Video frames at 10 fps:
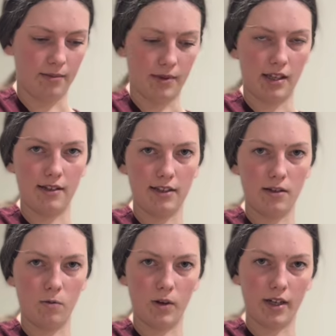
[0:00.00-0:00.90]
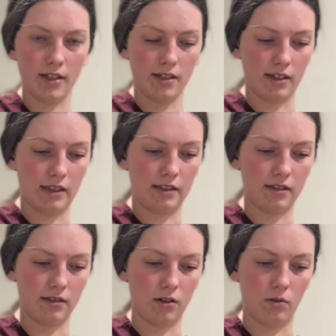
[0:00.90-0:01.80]
The C1 is
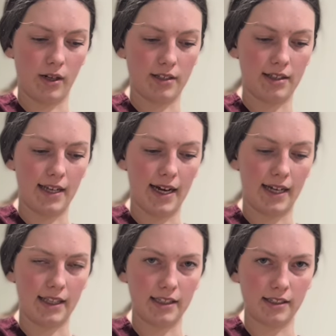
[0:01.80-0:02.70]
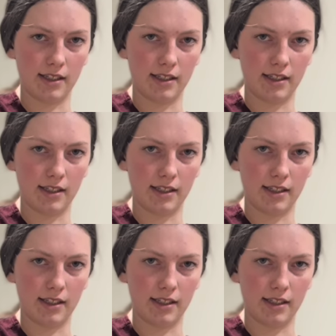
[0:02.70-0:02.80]
known as the atlas,